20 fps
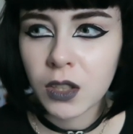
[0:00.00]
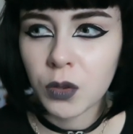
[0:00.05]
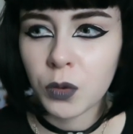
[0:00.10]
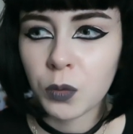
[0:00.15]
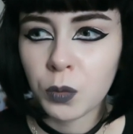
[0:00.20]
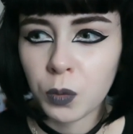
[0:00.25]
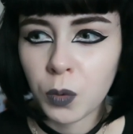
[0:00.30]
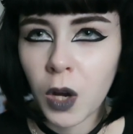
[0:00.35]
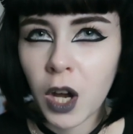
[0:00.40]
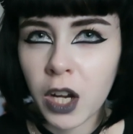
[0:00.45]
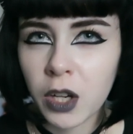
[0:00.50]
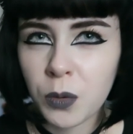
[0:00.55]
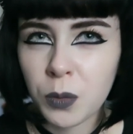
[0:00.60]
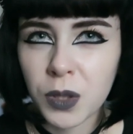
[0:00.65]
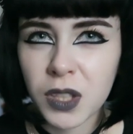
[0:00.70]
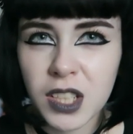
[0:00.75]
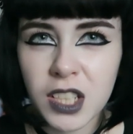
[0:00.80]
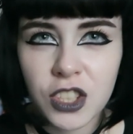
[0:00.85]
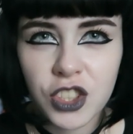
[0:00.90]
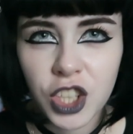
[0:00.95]
work
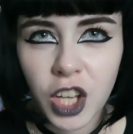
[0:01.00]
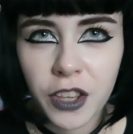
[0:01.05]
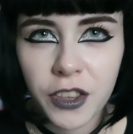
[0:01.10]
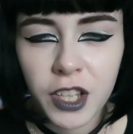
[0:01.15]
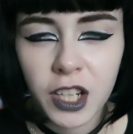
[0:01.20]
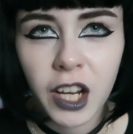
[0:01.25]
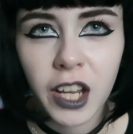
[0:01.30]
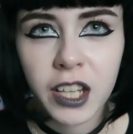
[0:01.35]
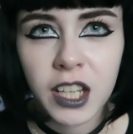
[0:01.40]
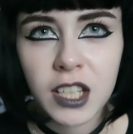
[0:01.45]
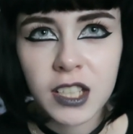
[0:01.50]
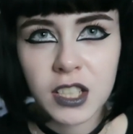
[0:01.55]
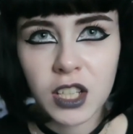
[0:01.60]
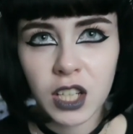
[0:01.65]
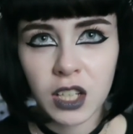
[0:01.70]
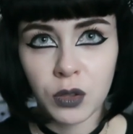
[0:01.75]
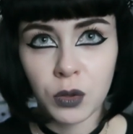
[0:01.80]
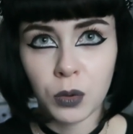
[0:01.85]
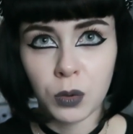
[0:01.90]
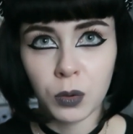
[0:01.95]
with each other. Like, is
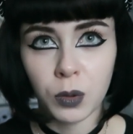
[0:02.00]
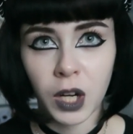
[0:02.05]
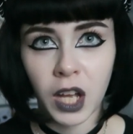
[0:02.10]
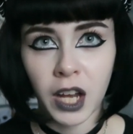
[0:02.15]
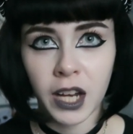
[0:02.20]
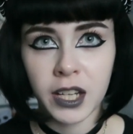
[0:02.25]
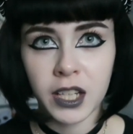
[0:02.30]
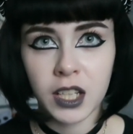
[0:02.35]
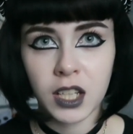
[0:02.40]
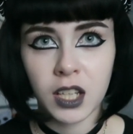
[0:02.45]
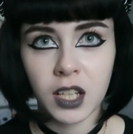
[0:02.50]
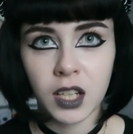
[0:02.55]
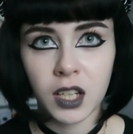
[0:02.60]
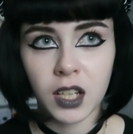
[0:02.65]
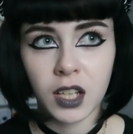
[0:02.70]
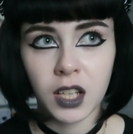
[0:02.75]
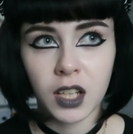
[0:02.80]
it all like,